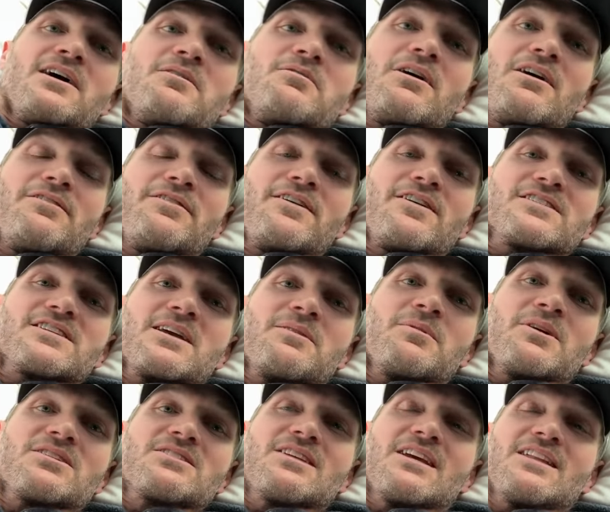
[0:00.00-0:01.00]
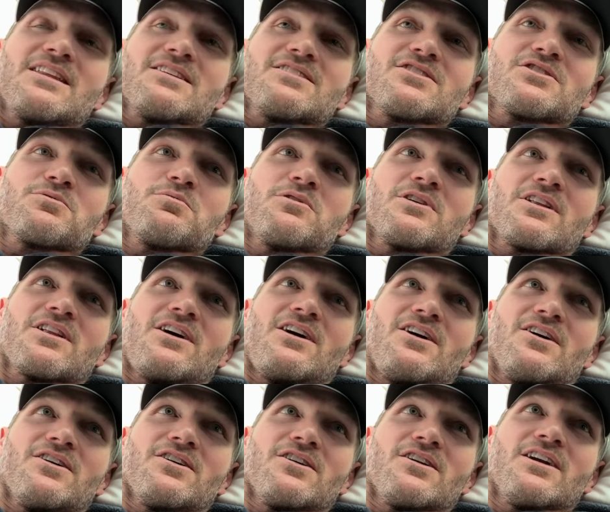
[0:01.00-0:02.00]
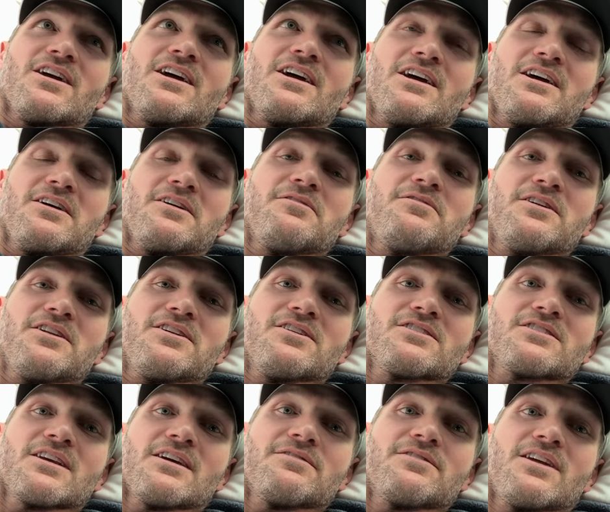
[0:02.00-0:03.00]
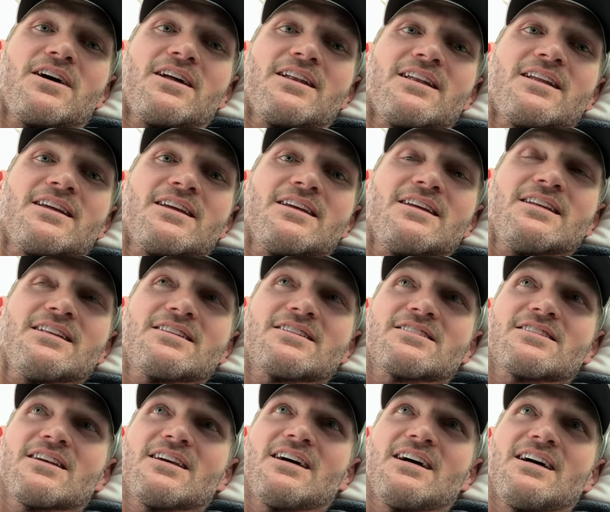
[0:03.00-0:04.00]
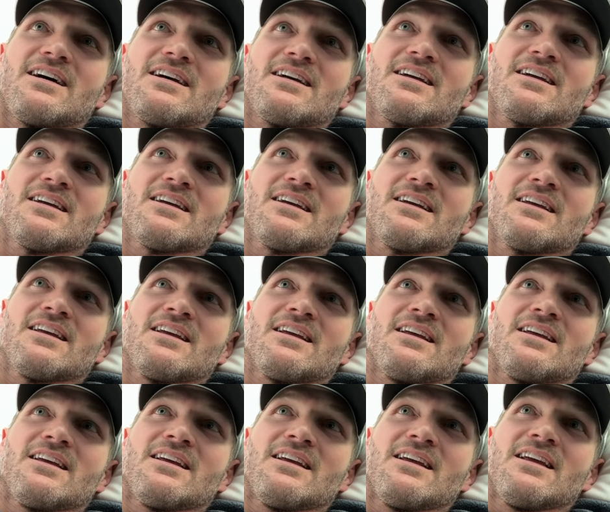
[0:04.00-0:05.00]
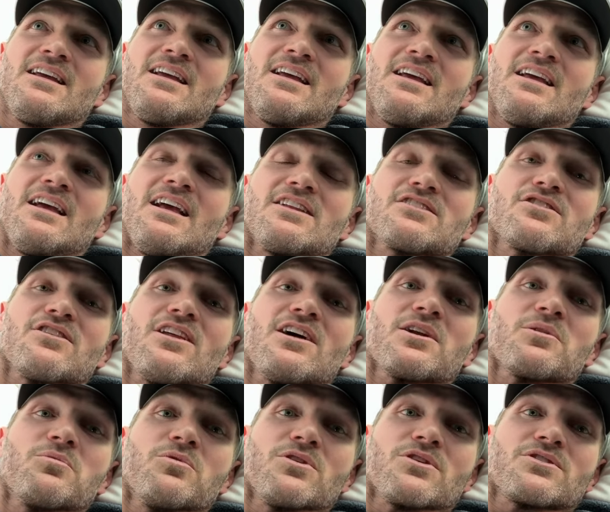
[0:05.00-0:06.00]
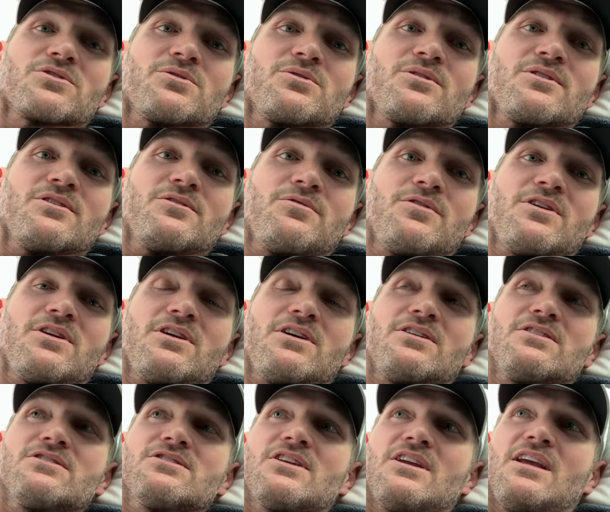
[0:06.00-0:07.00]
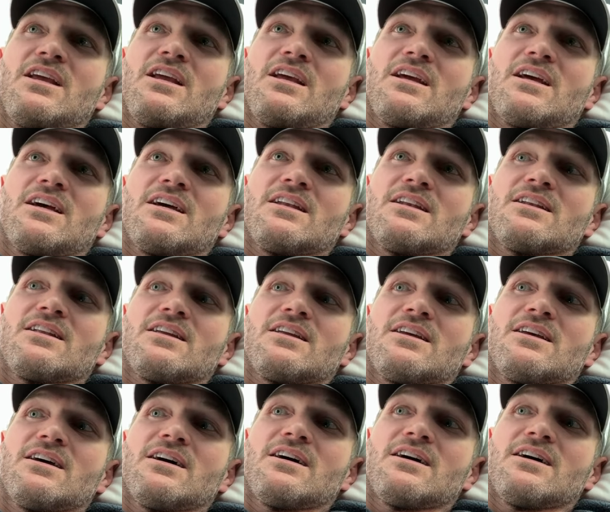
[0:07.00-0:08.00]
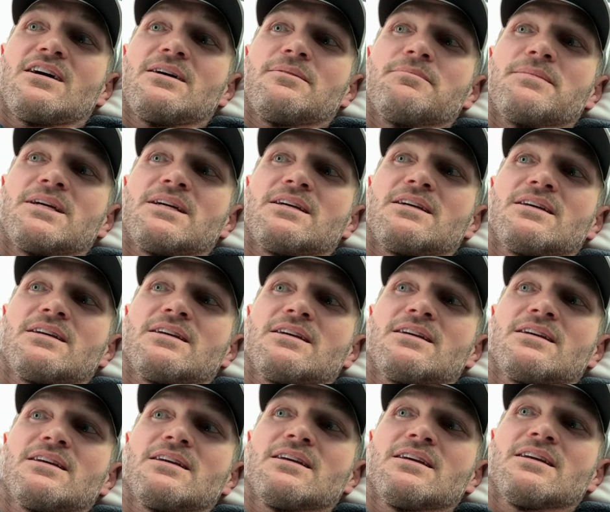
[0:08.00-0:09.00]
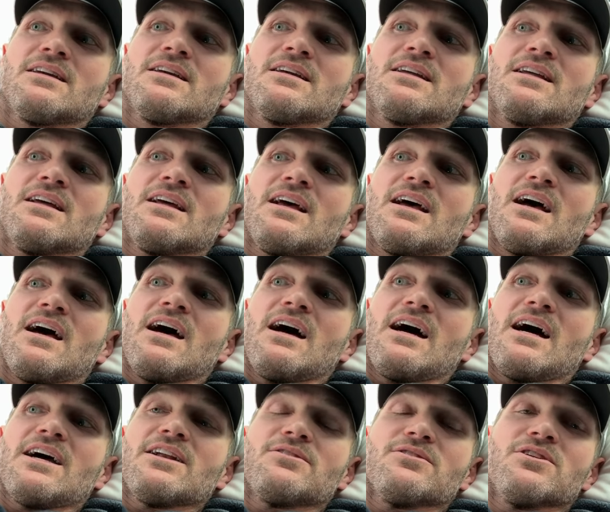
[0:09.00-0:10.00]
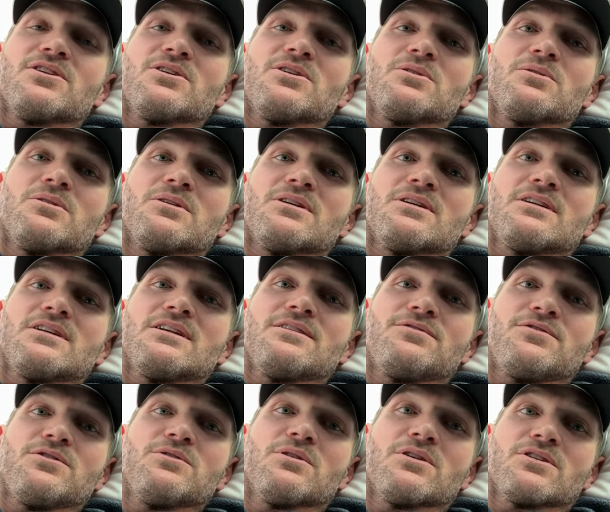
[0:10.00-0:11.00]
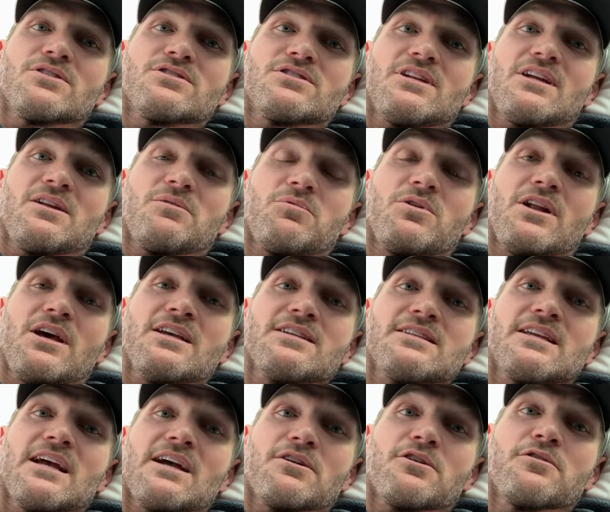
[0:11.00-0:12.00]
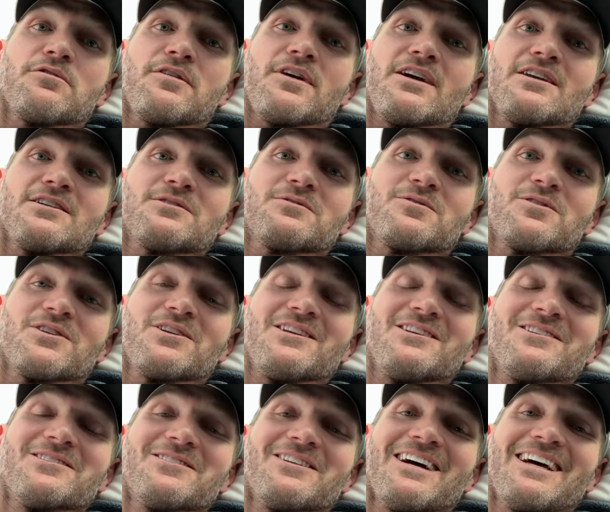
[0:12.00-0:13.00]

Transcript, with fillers: Well, folks, I must say this is one of the harder videos I've done. It's uh, it's a lot of work doing these videos, and um, I don't know if you understand what I sacrifice for you